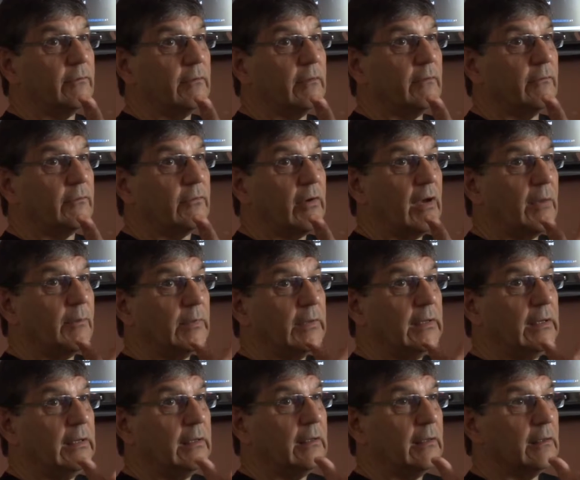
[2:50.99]
of trapping
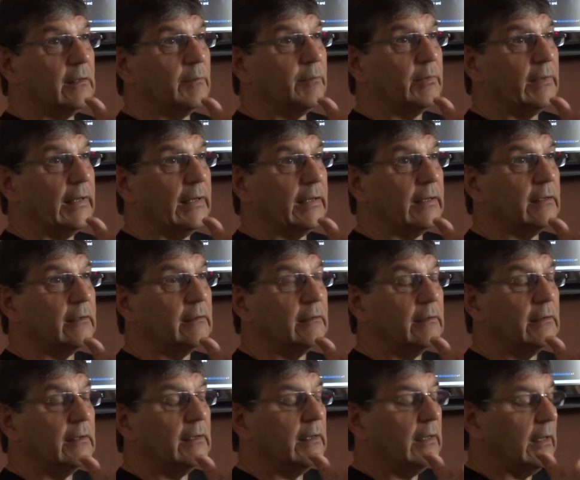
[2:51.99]
heat on the planet,
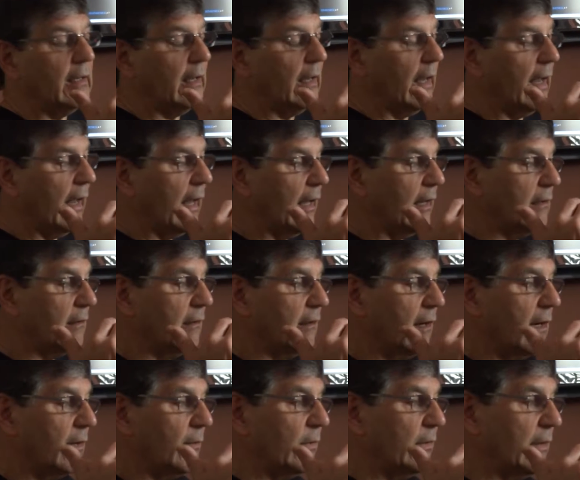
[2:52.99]
and
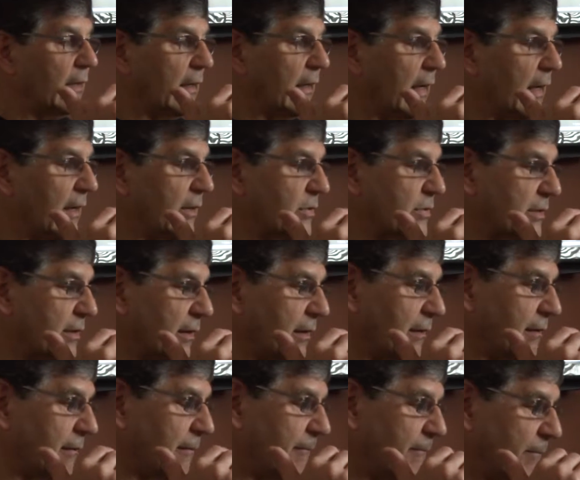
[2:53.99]
carbon dioxide.